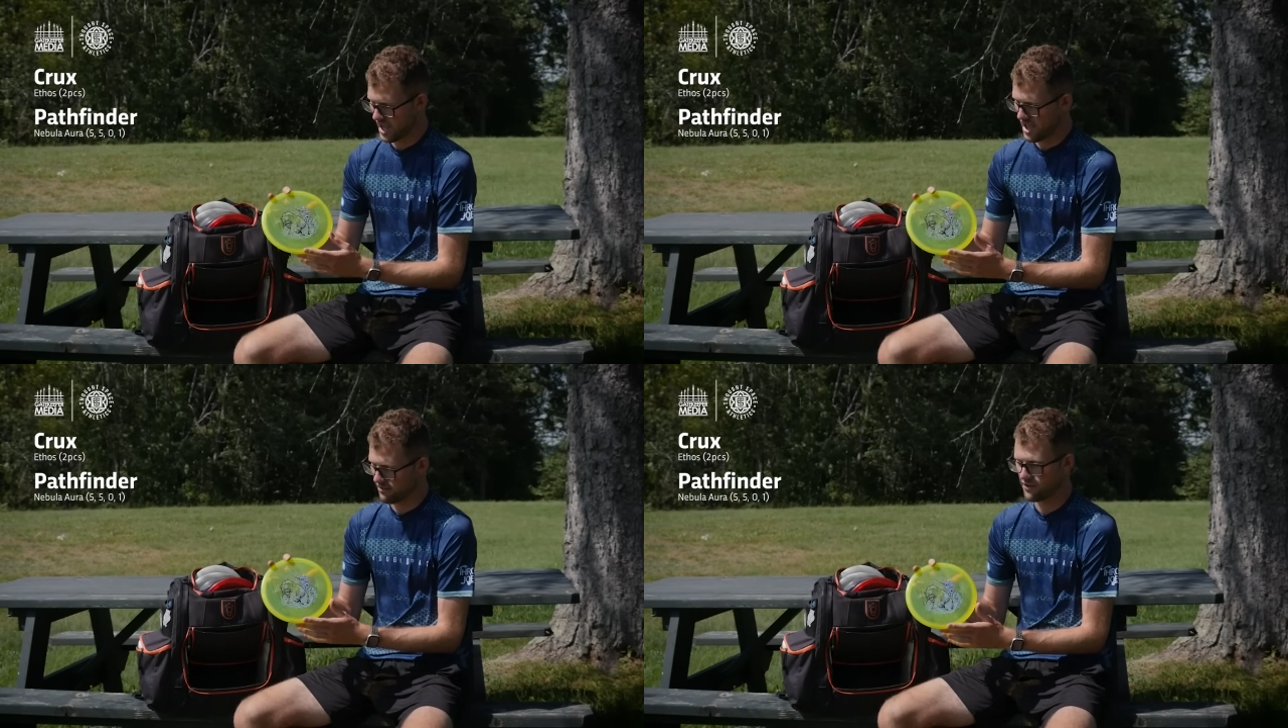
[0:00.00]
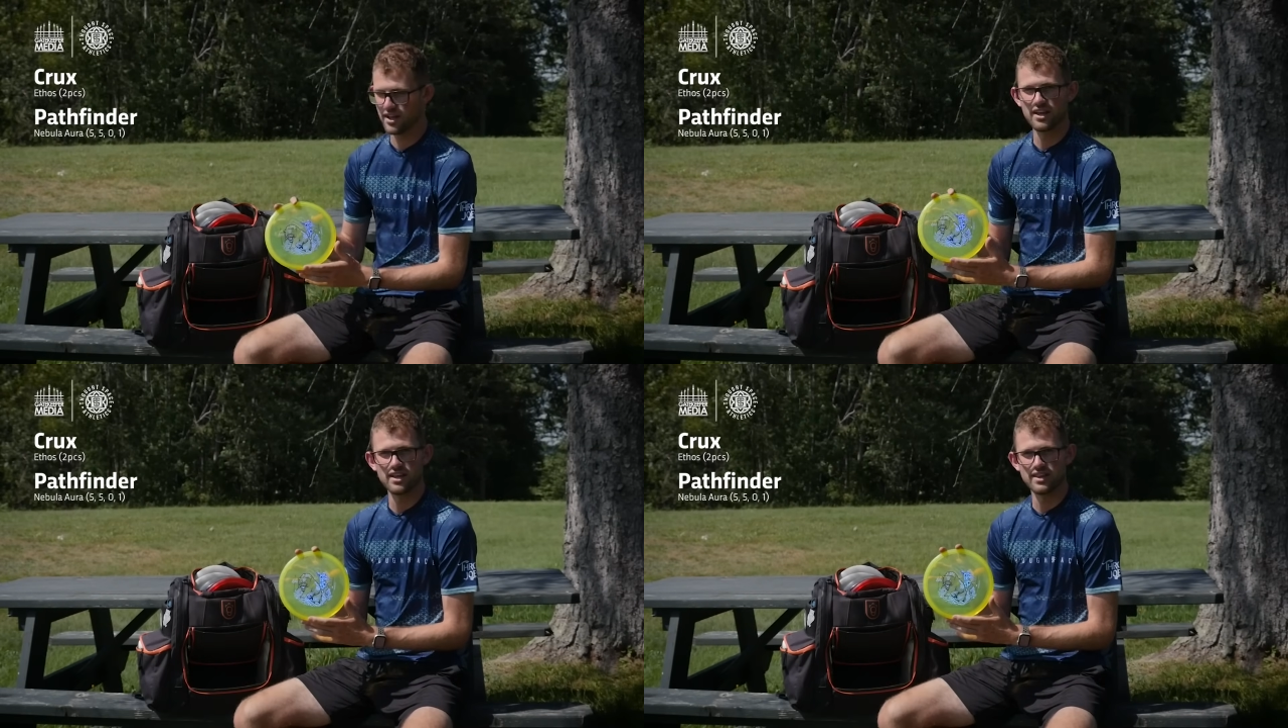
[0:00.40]
have
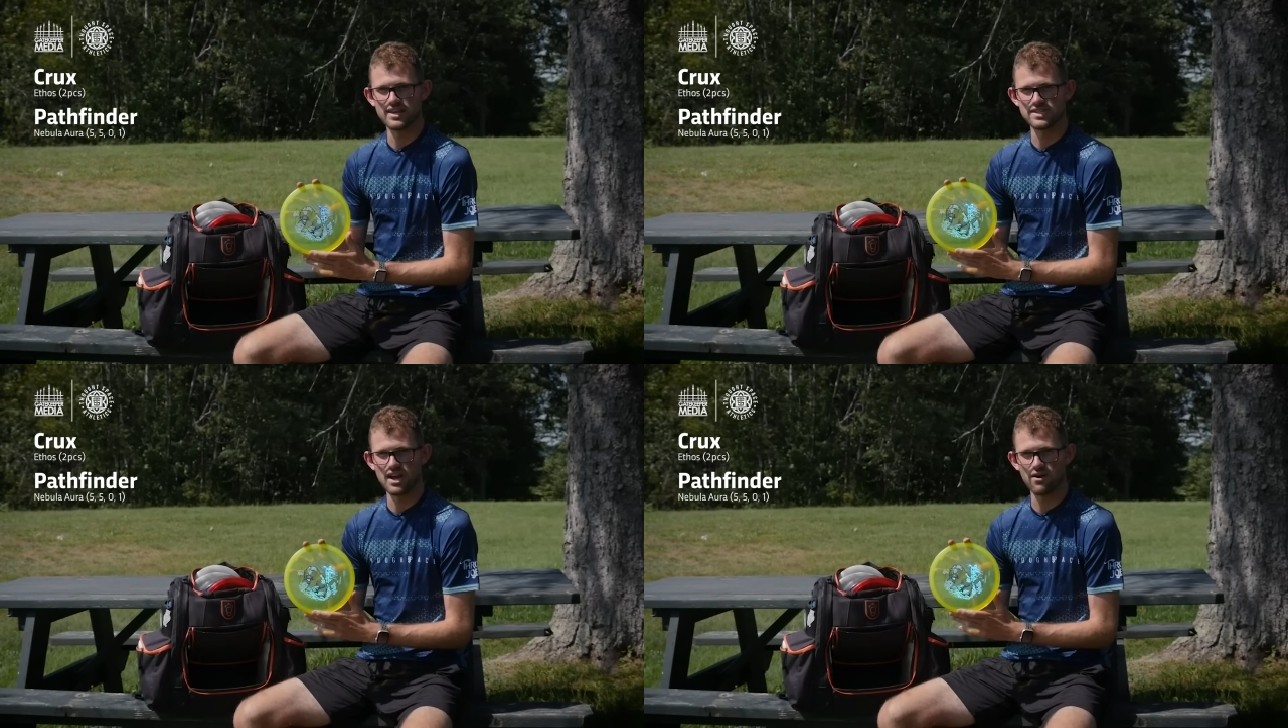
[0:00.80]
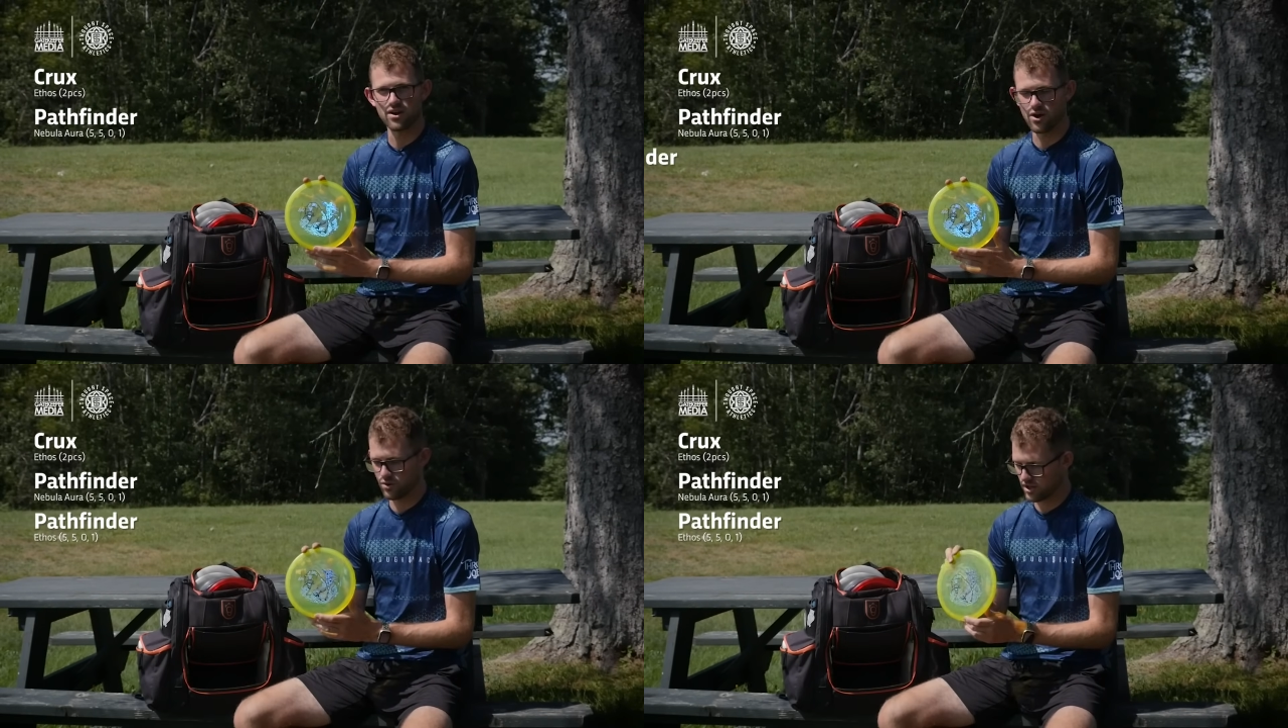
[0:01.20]
this
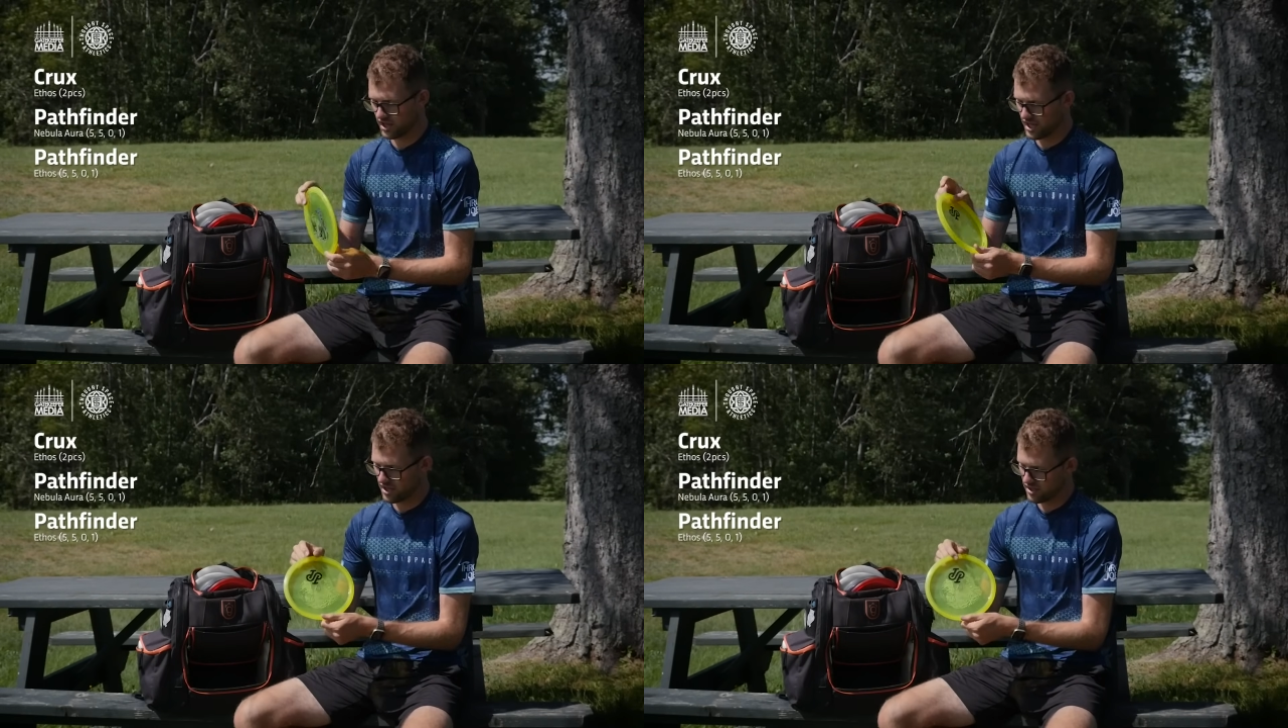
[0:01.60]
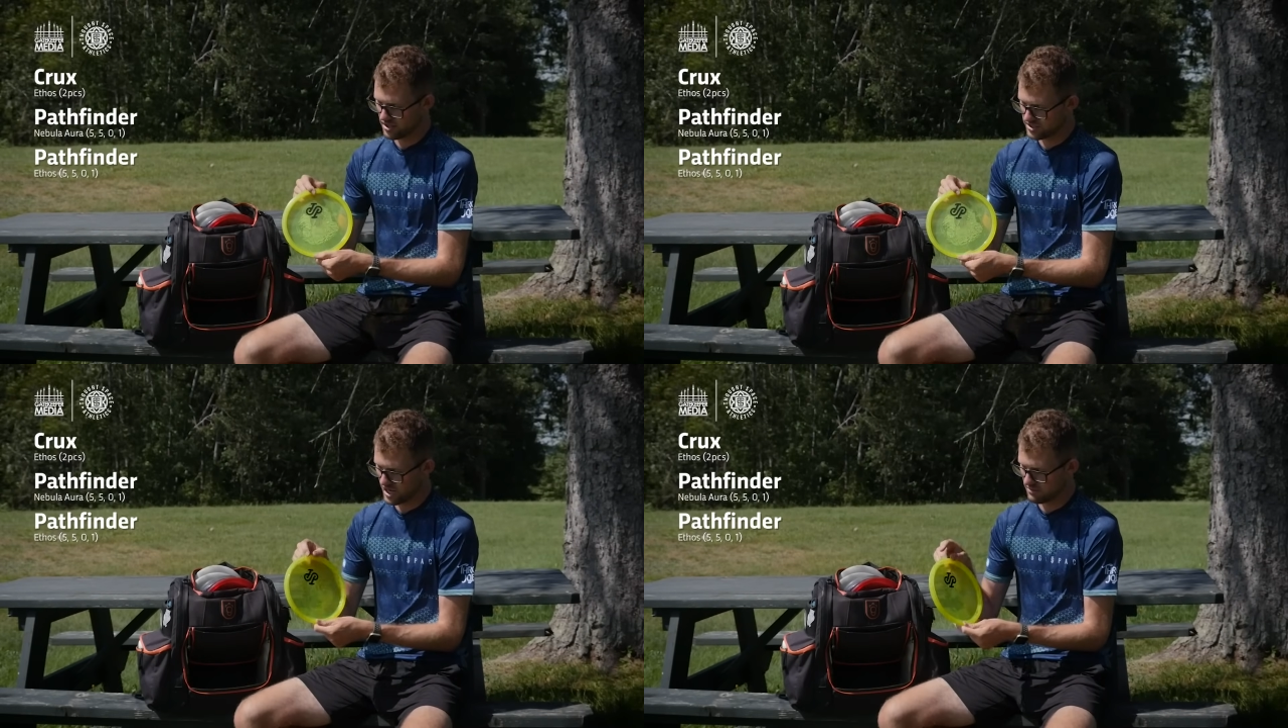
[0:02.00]
Eric Oakley,
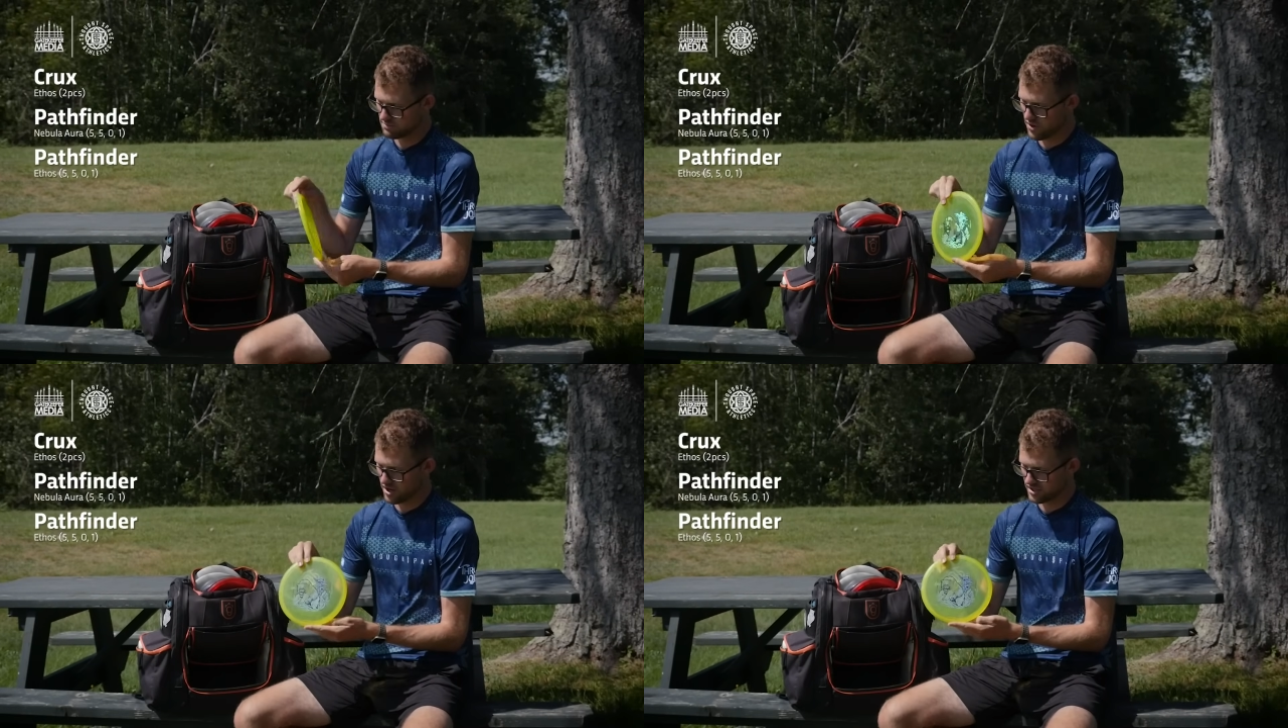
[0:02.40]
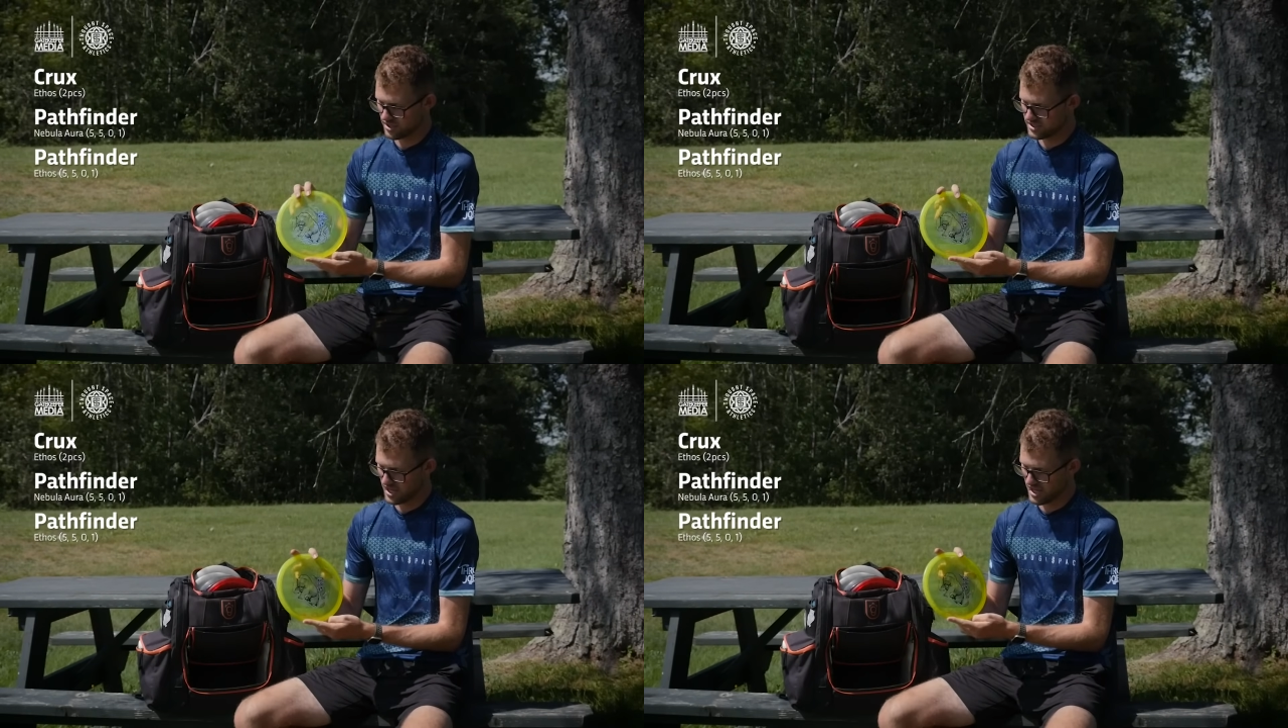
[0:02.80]
James
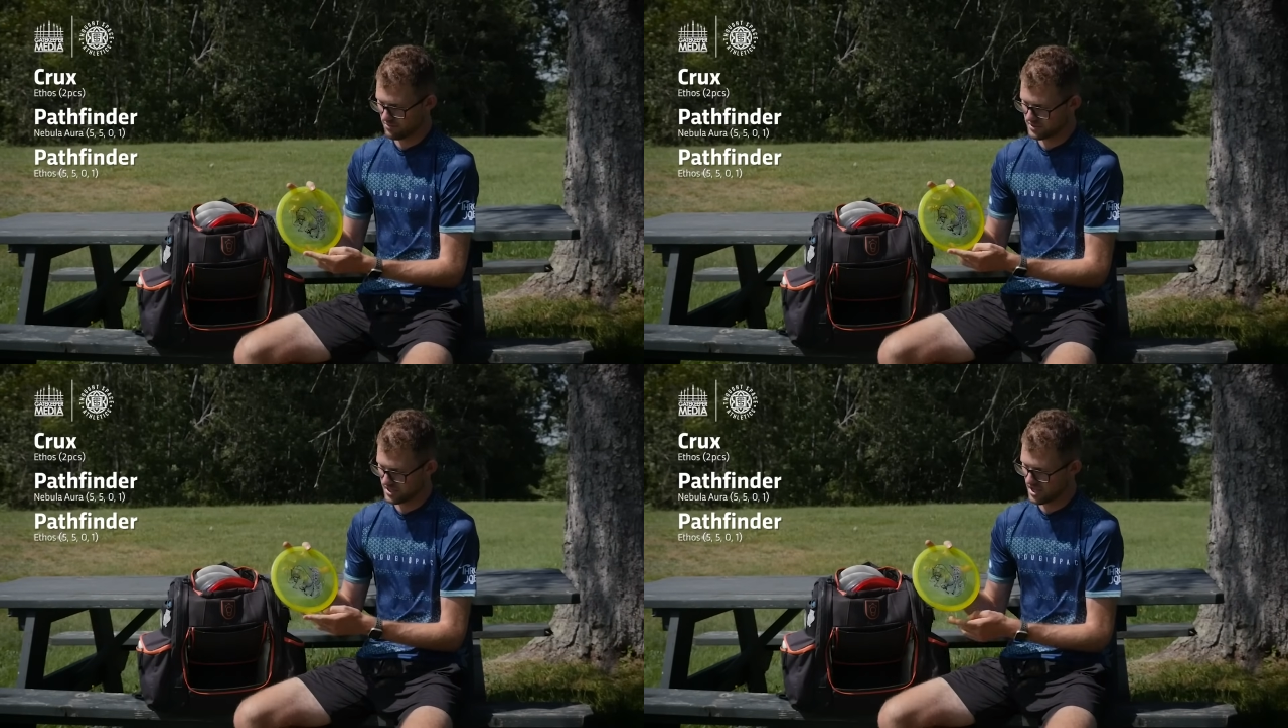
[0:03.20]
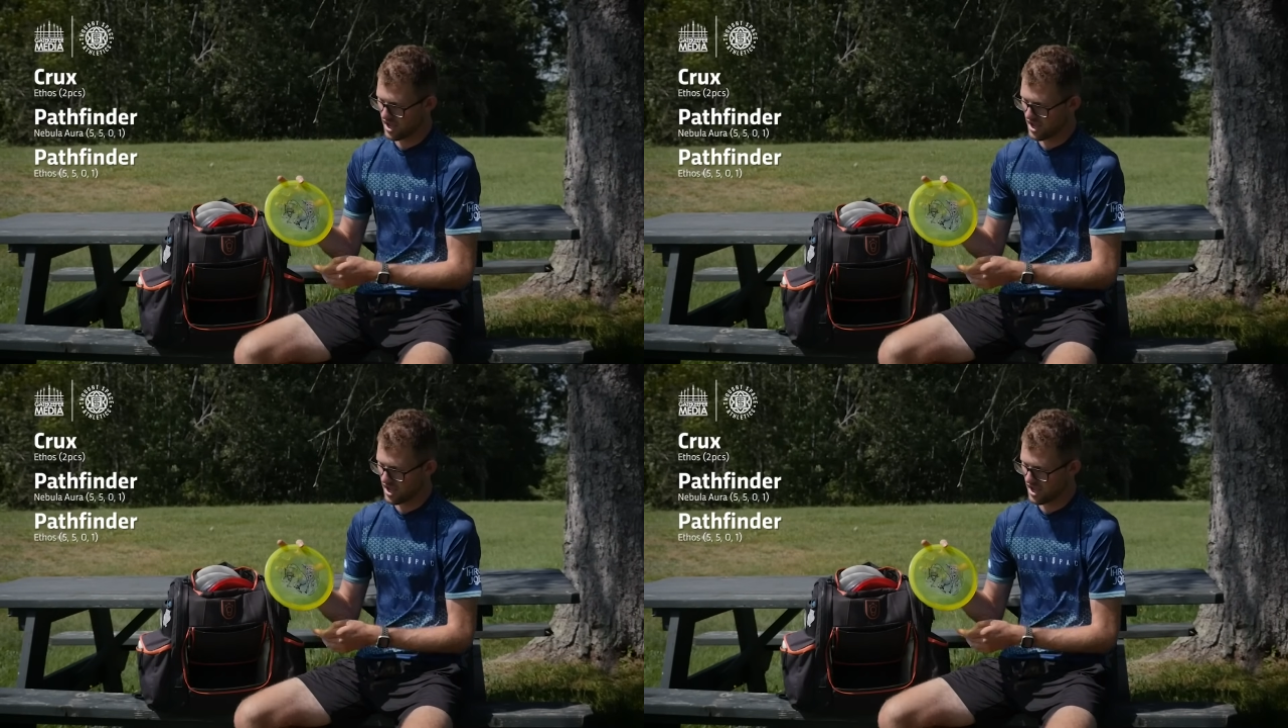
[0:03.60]
Proctor stamped